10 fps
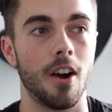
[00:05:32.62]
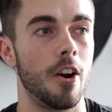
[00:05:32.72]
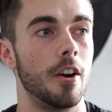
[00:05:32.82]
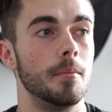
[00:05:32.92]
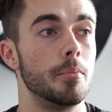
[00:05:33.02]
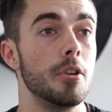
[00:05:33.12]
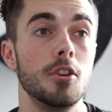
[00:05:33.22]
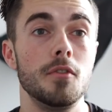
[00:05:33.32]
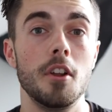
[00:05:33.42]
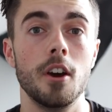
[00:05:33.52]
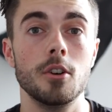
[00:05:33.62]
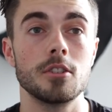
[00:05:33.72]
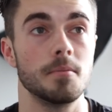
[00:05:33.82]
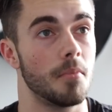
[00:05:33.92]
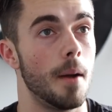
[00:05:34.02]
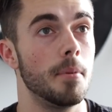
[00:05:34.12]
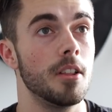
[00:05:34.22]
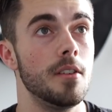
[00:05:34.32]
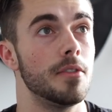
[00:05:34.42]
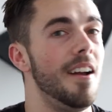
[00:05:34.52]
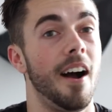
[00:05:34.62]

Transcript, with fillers: are pretty good videos, I believe.